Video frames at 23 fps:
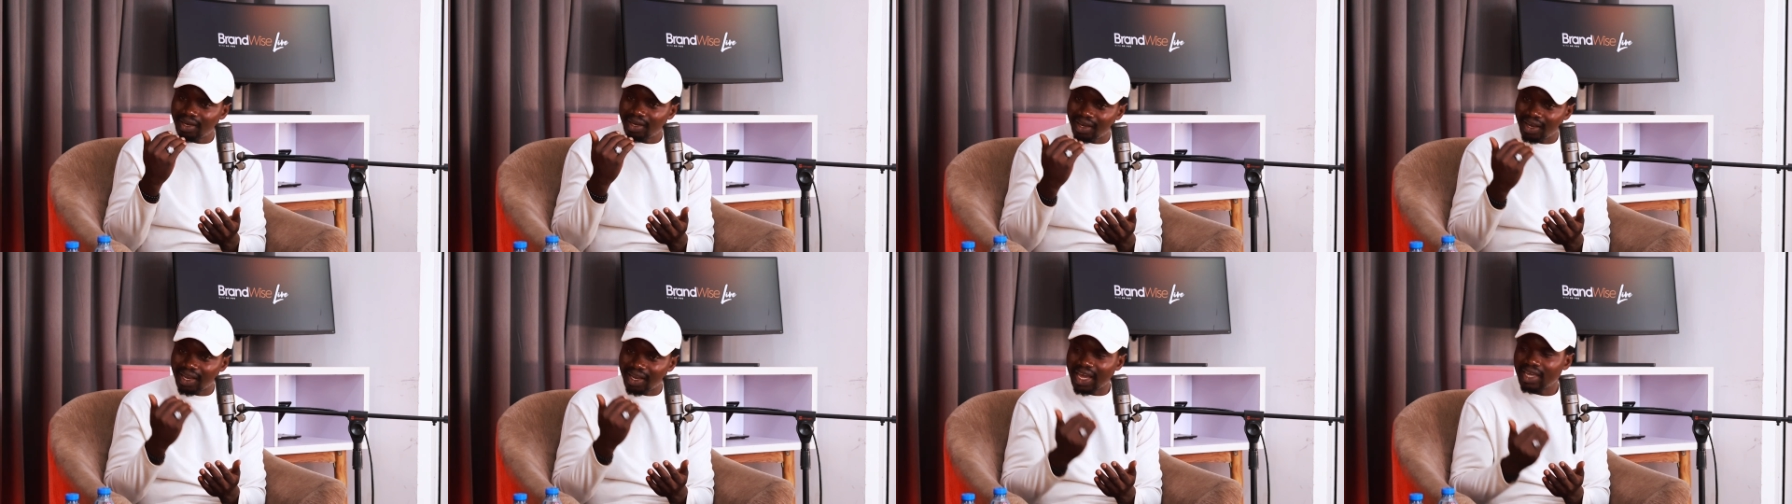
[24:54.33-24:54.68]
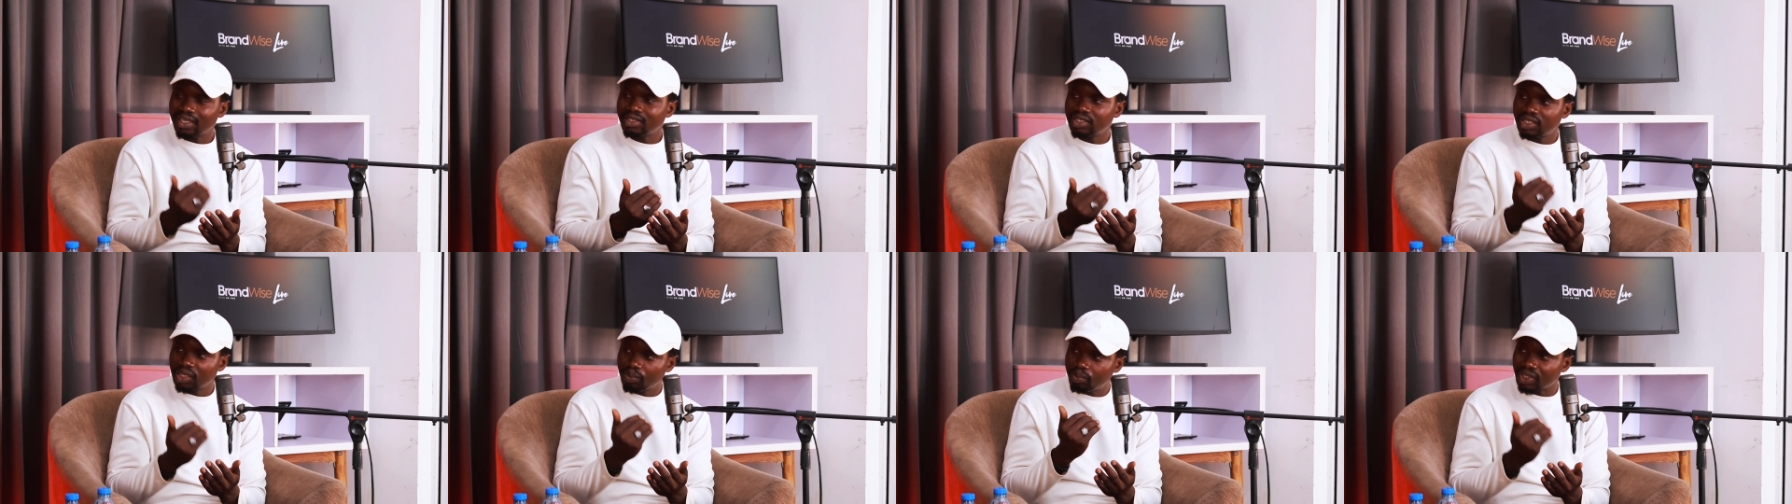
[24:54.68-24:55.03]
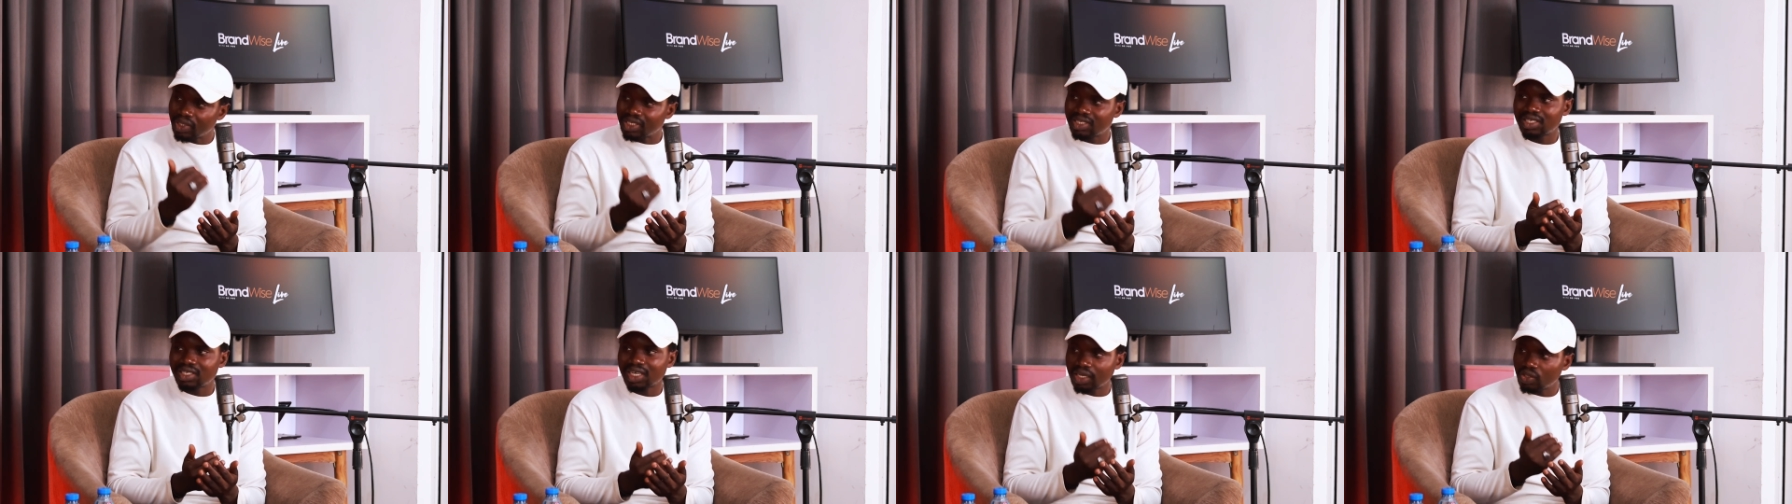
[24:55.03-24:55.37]

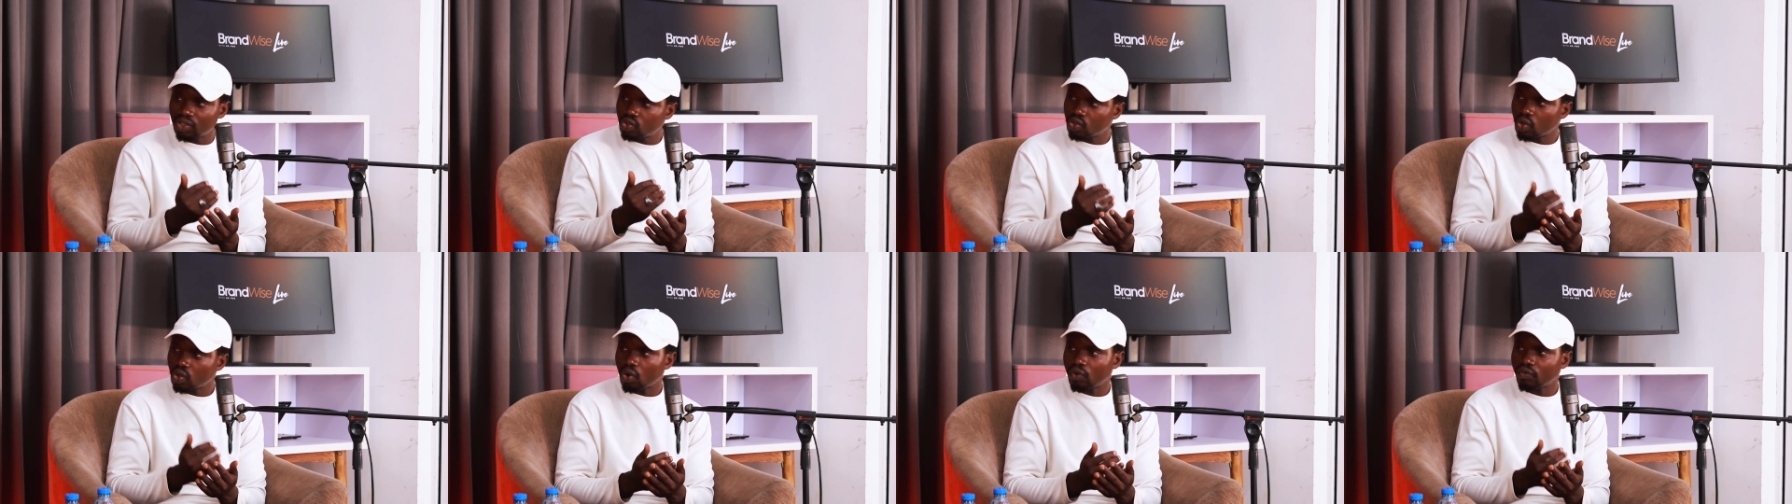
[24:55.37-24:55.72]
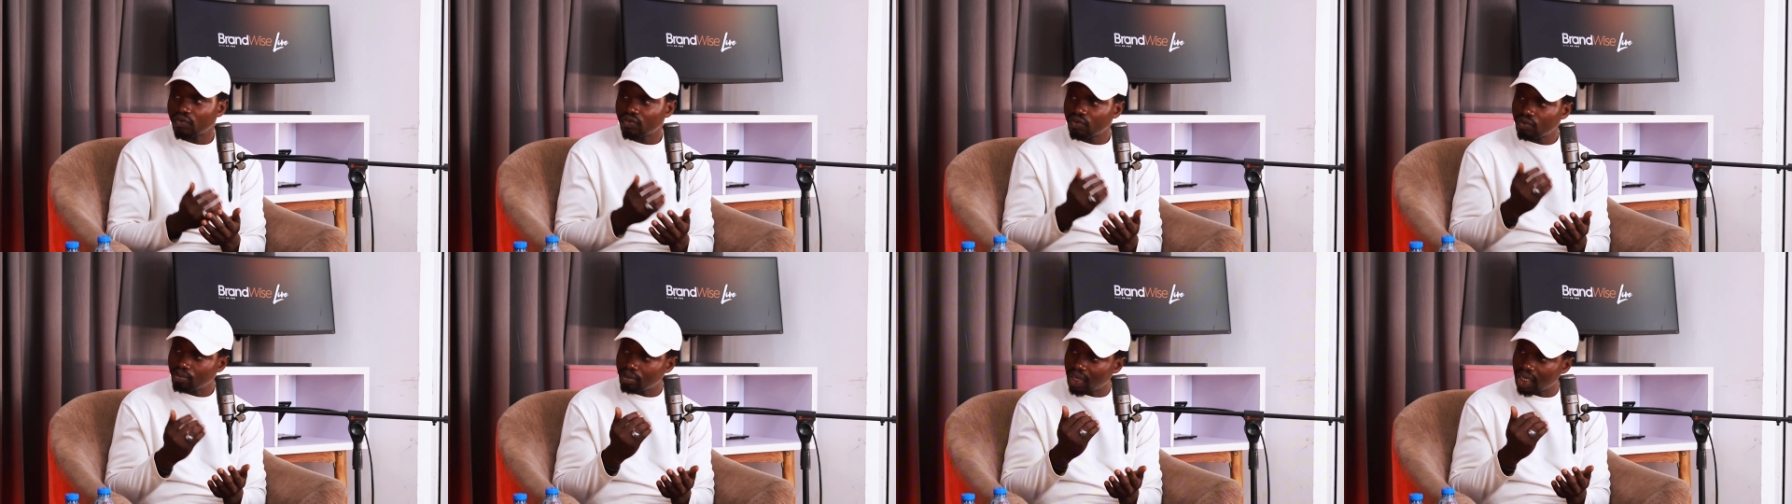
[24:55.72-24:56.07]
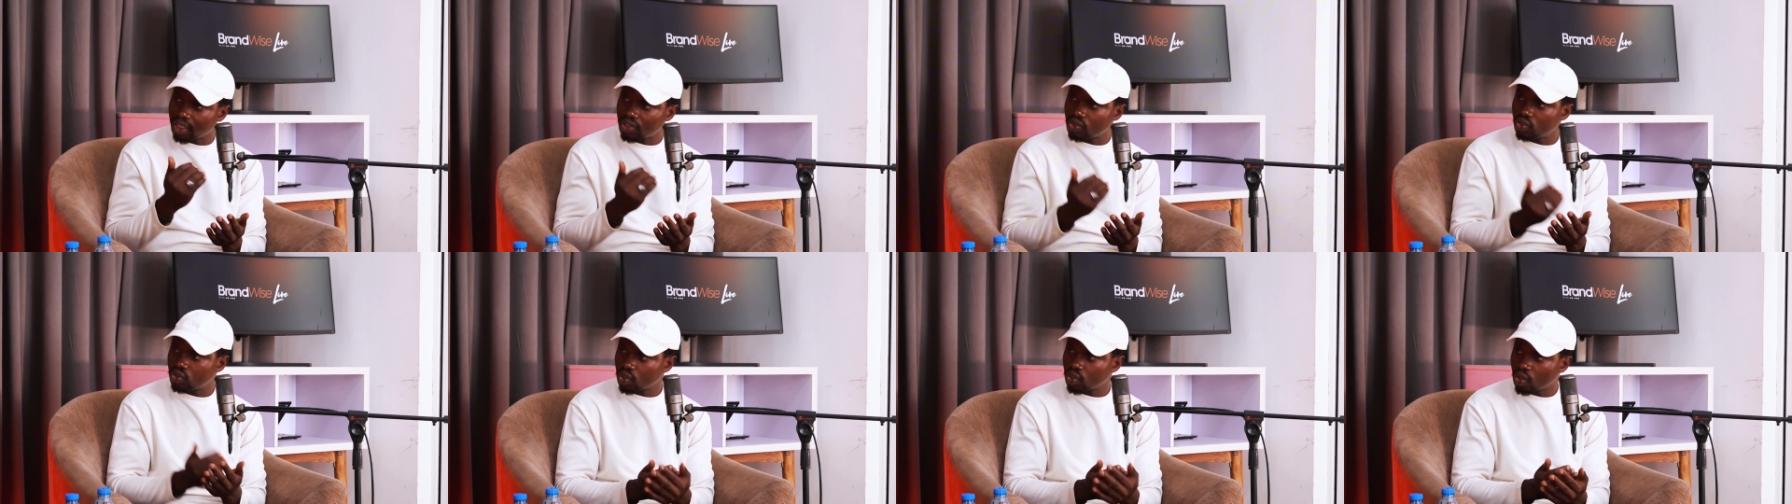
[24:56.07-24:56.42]
90% of
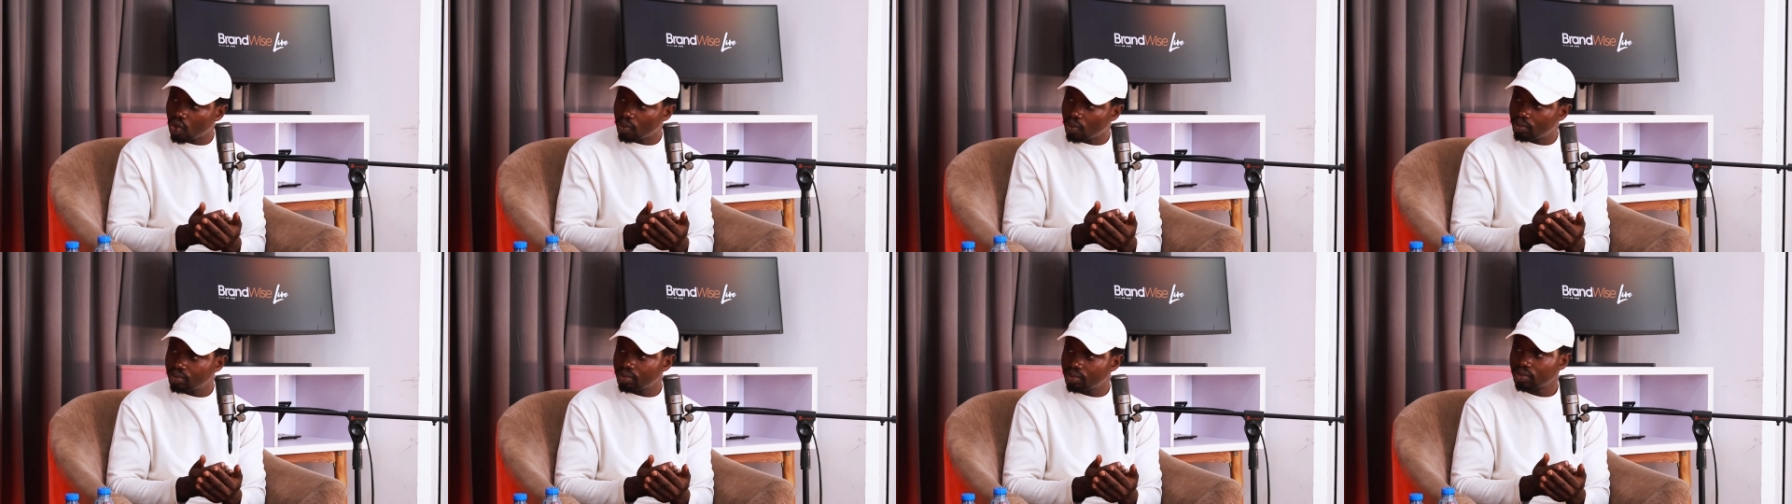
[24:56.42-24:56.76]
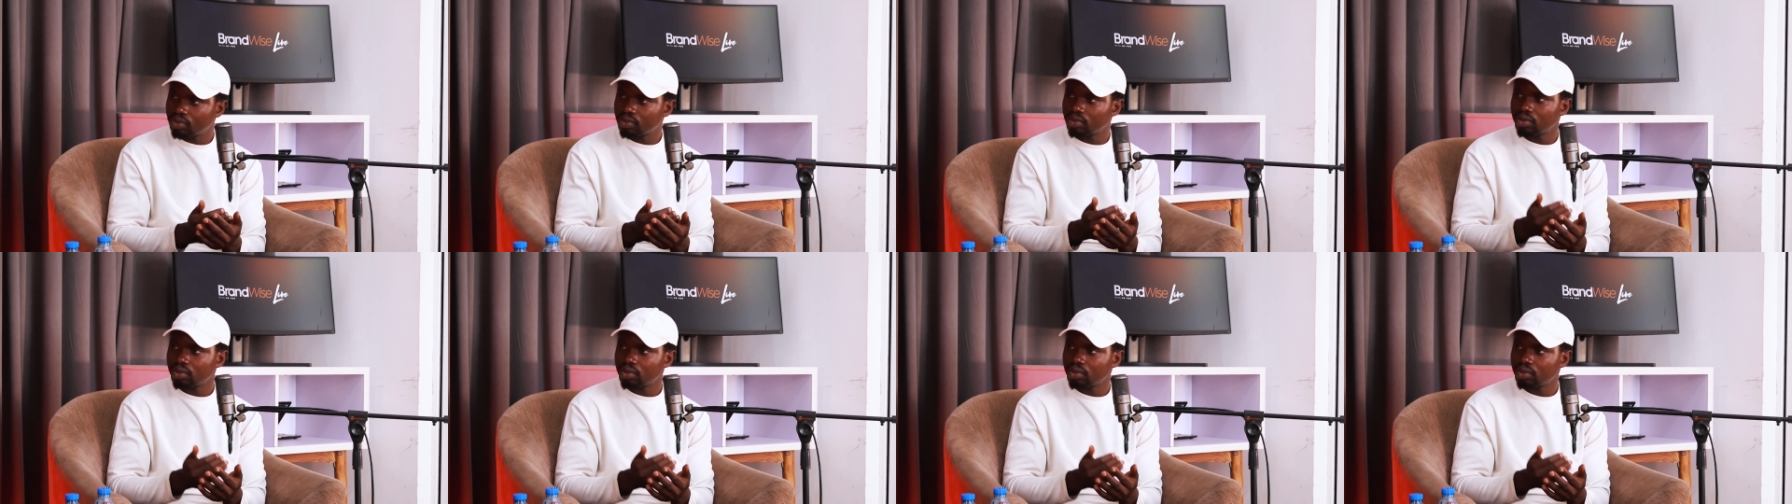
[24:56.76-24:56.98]
my job,